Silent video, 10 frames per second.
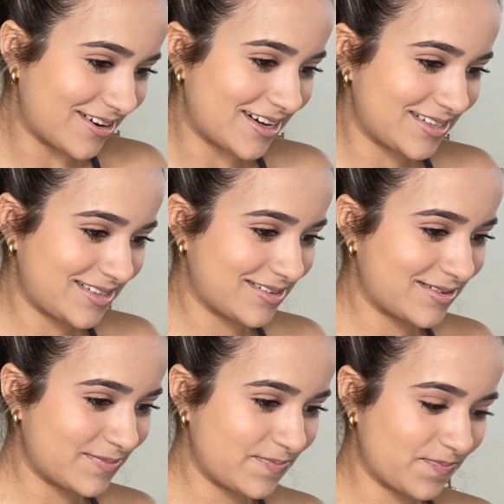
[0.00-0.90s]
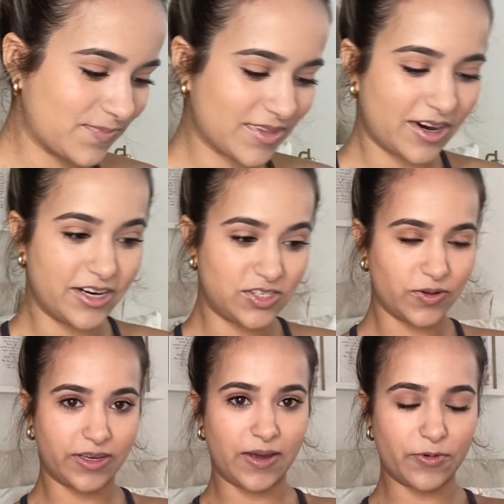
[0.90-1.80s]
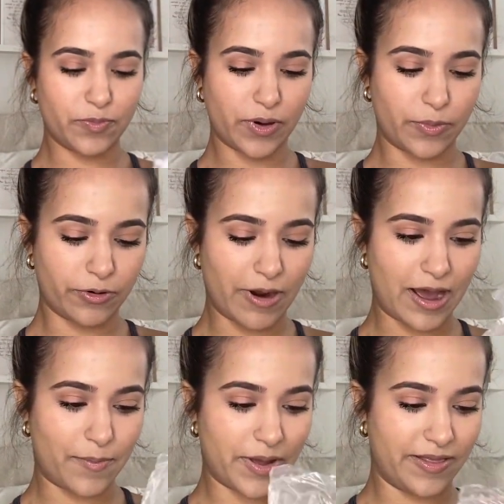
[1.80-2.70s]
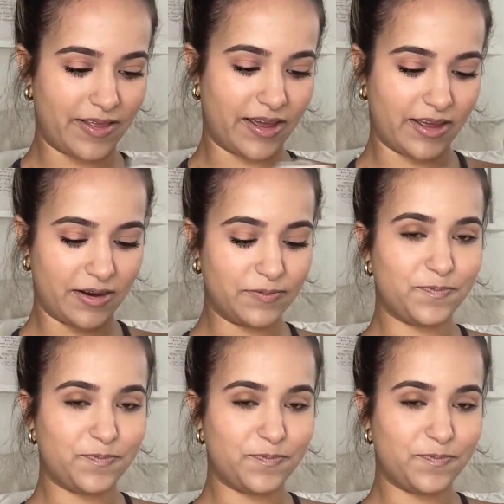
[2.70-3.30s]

awesome. Alright, so it came with bubble wrap and then